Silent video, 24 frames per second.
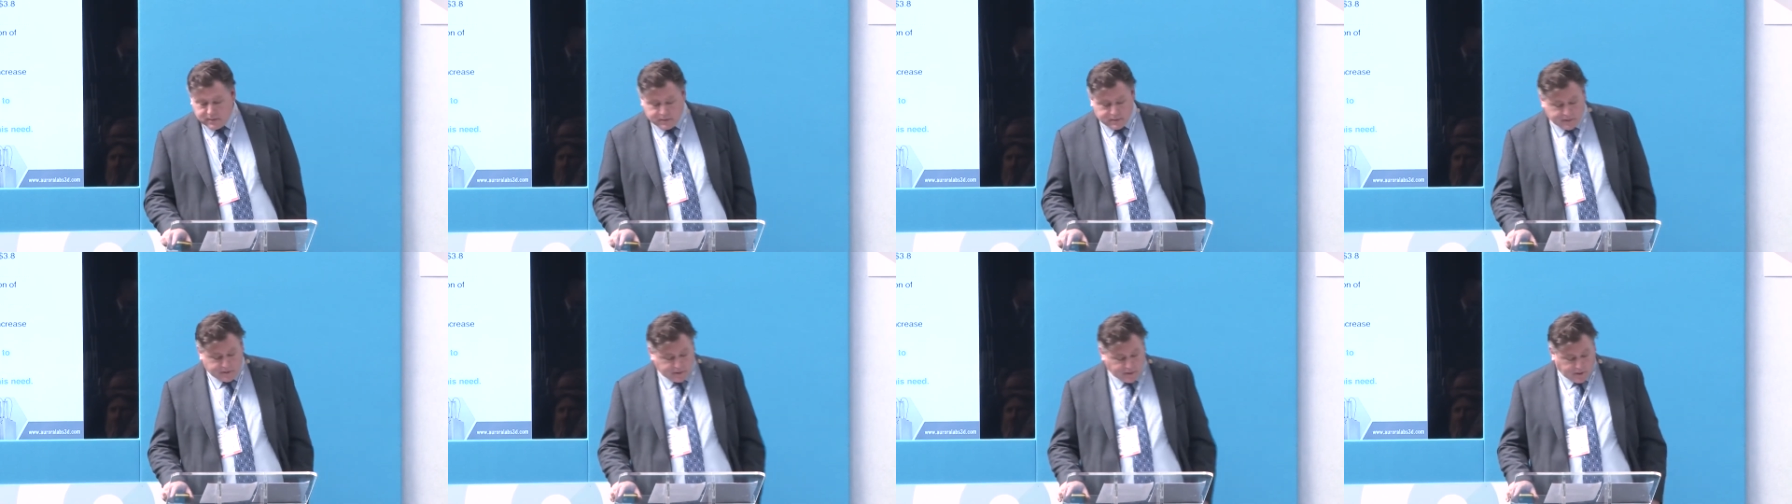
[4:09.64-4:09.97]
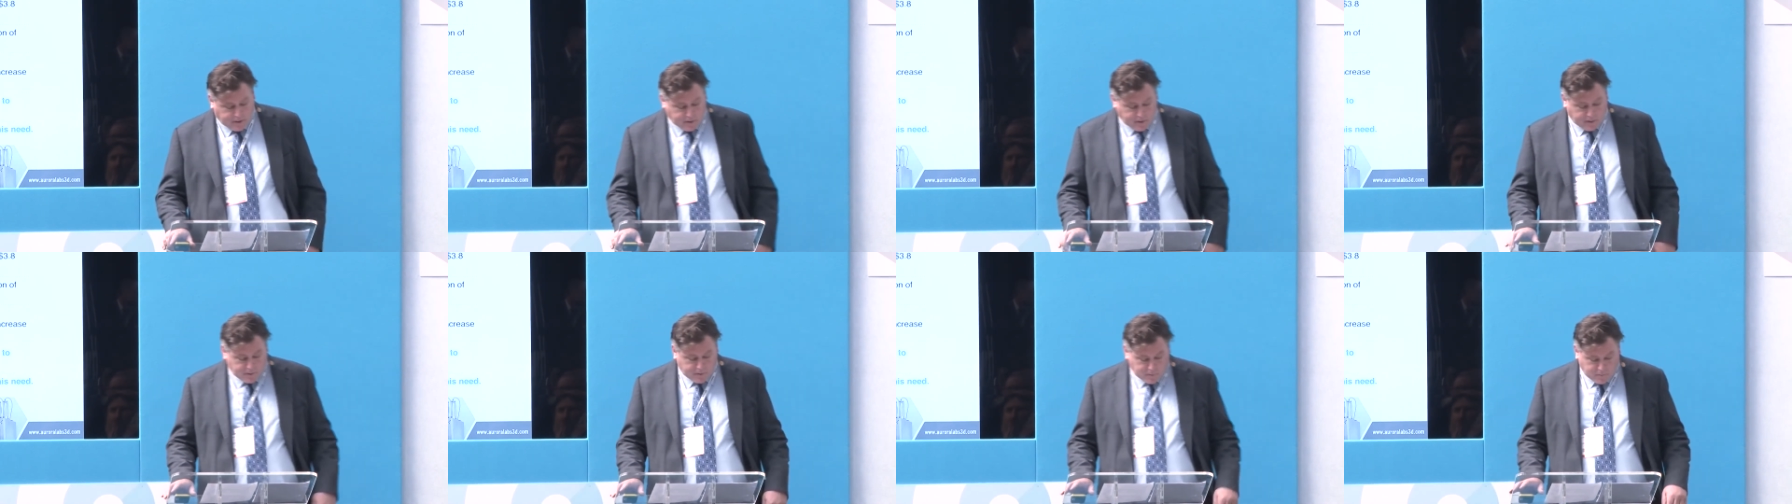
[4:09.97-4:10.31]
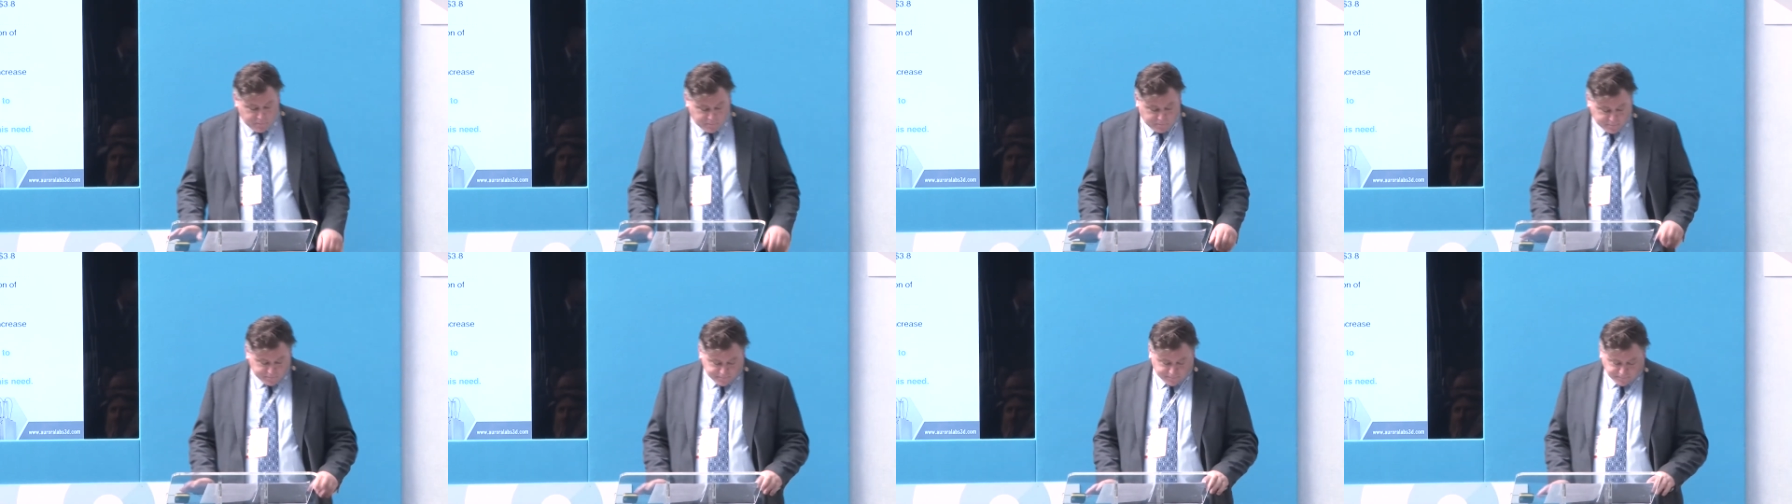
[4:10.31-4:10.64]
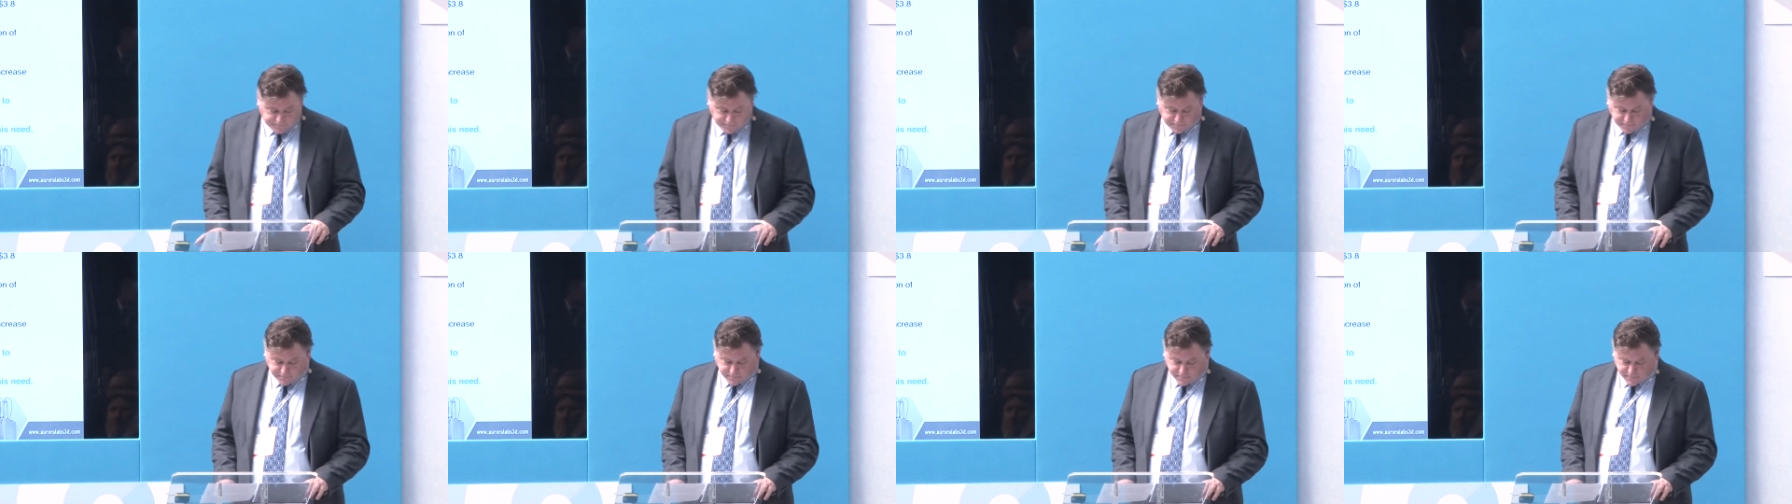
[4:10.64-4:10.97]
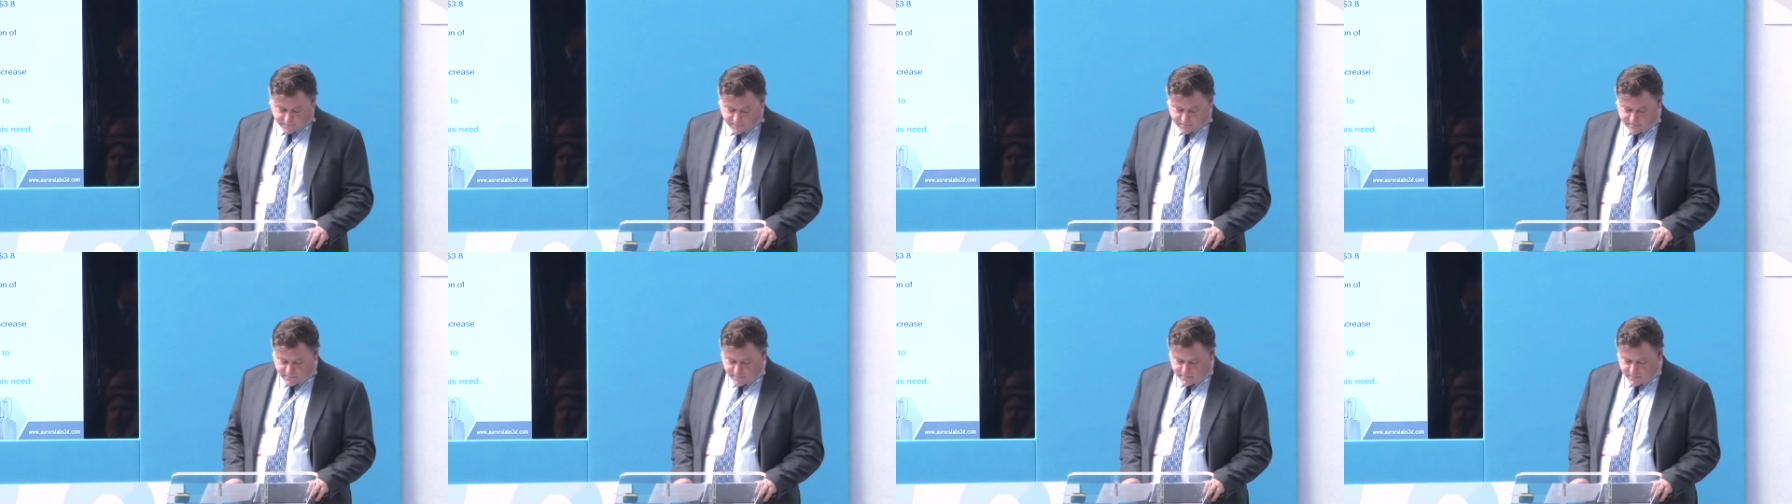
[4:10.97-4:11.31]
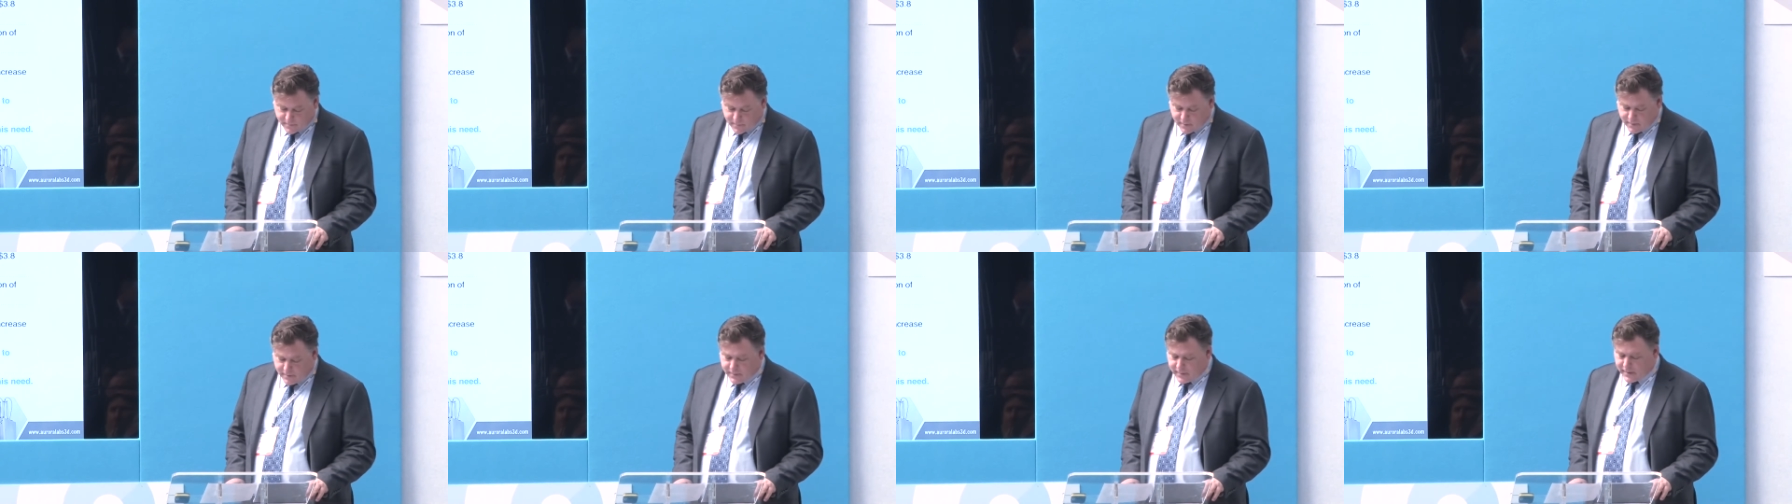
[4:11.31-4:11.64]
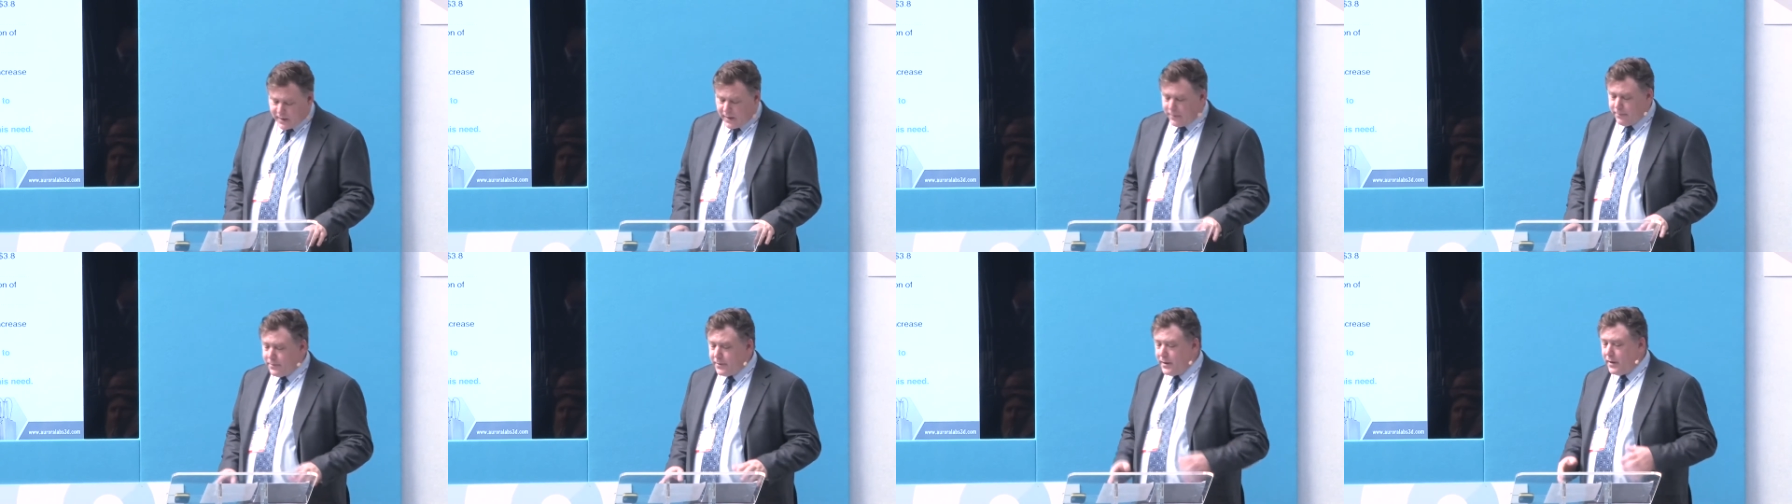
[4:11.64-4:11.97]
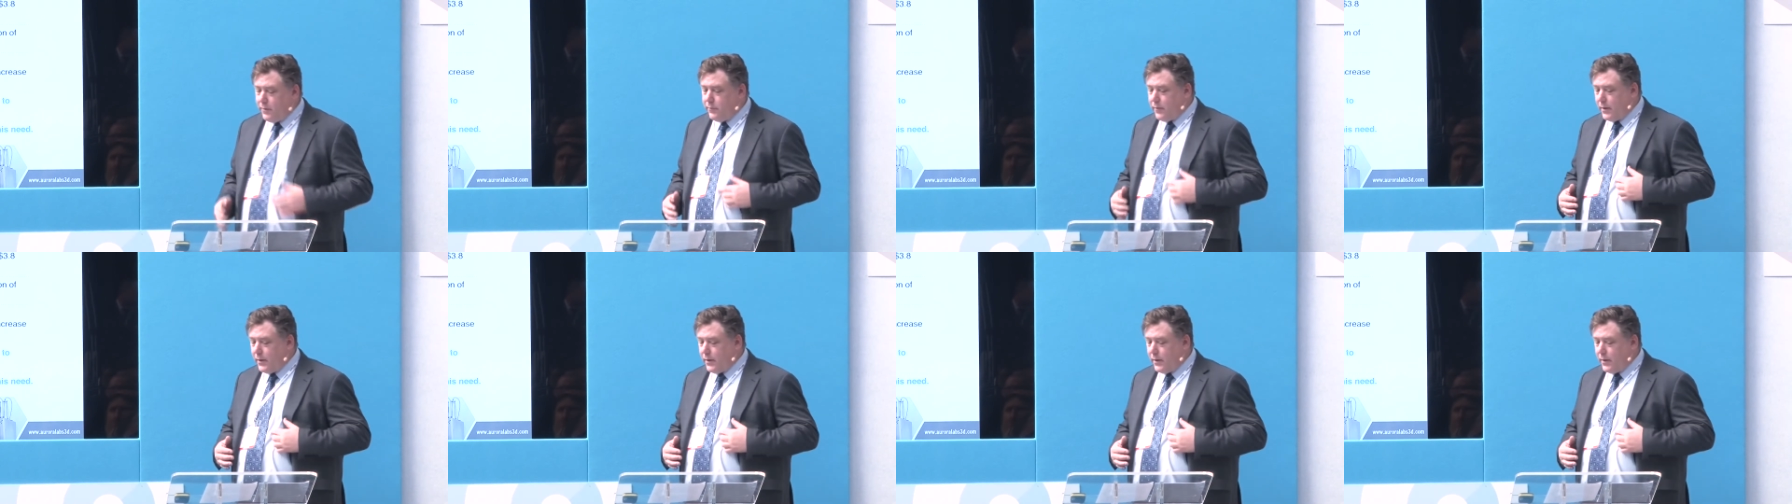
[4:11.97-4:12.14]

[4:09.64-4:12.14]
So the company